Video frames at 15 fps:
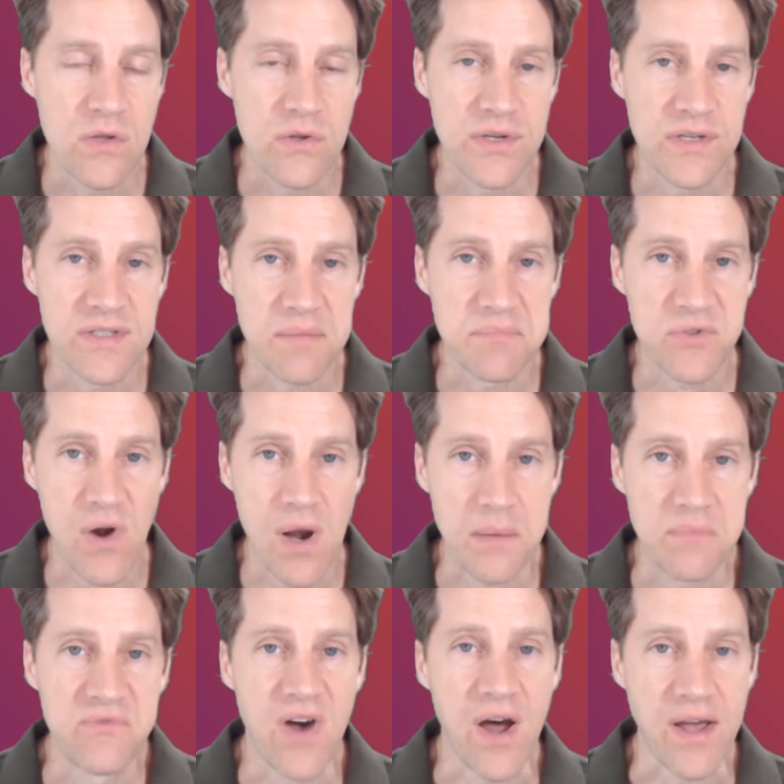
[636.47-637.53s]
you can
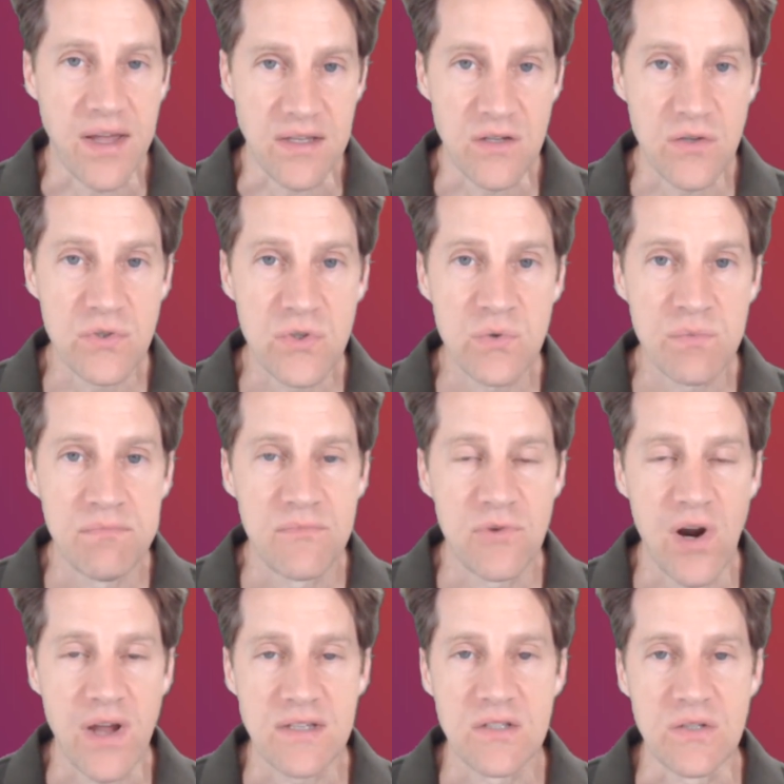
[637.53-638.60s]
subscribe via YouTube
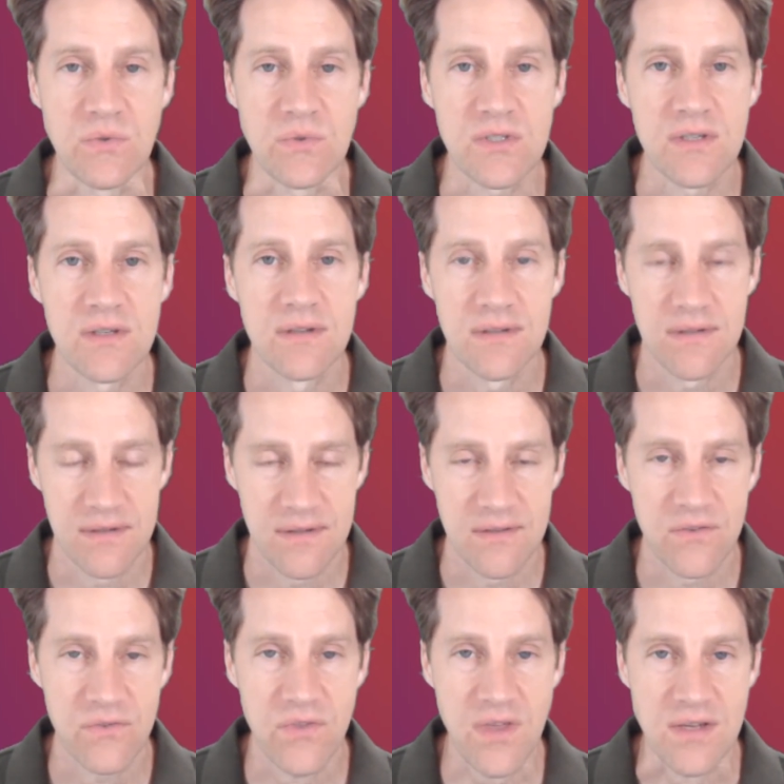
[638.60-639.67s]
or iTunes.
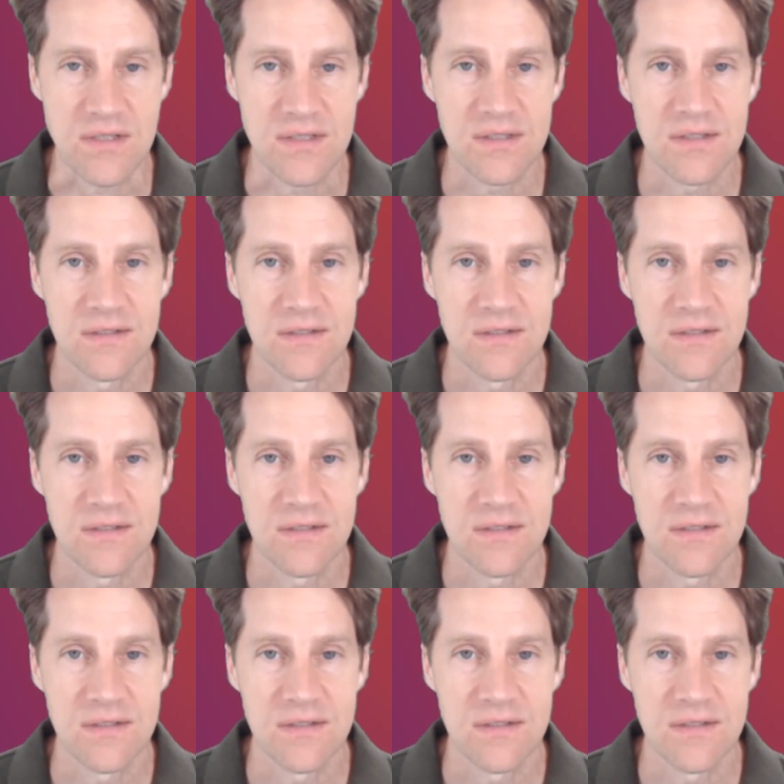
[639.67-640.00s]
Thanks.